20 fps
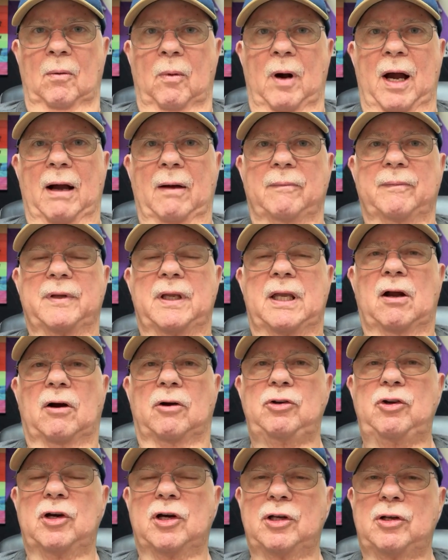Well,
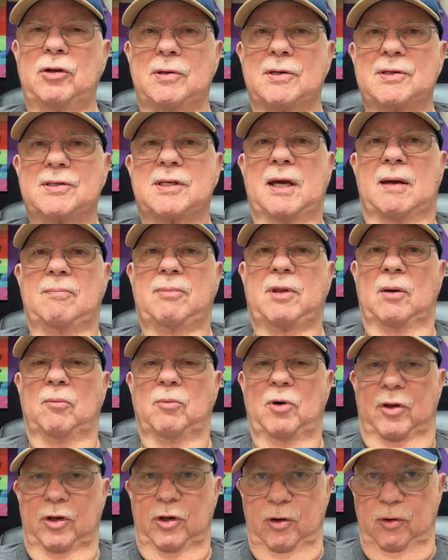you could do the same thing
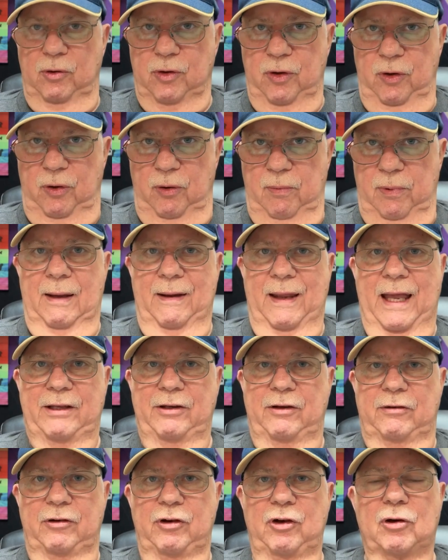with YouTube,
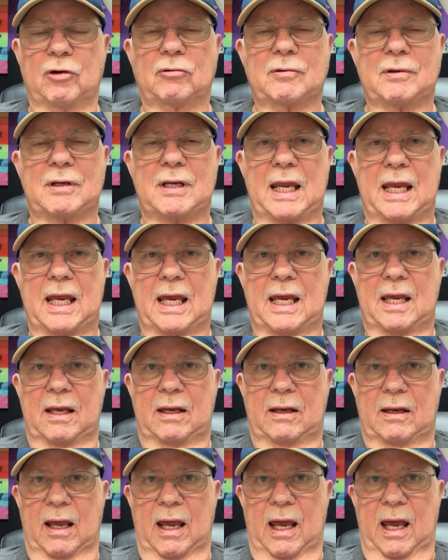and you don't
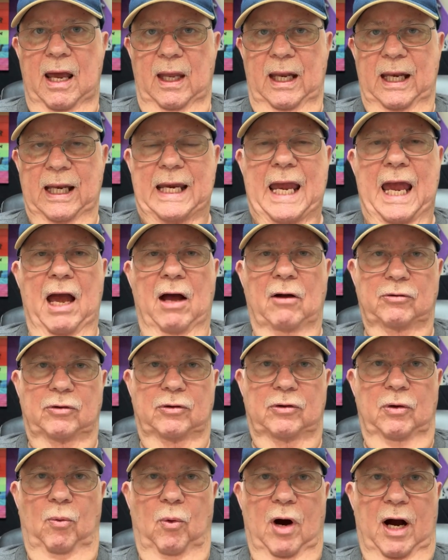need an
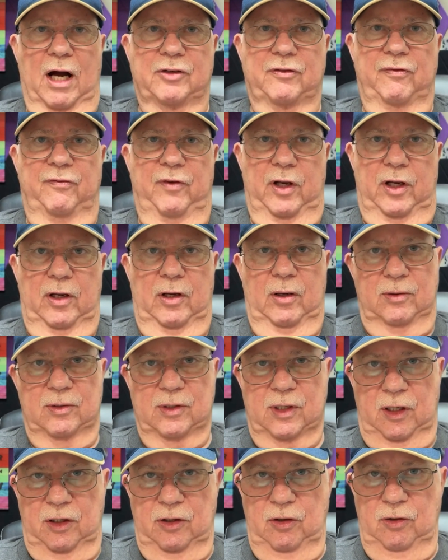account to watch
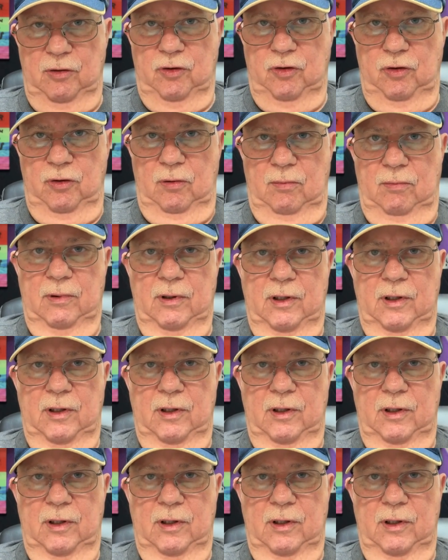videos on YouTube.